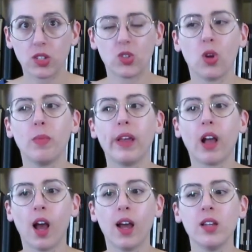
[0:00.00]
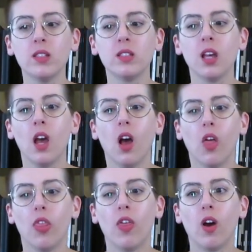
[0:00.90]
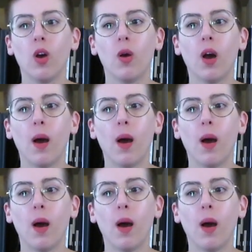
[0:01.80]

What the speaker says: So because the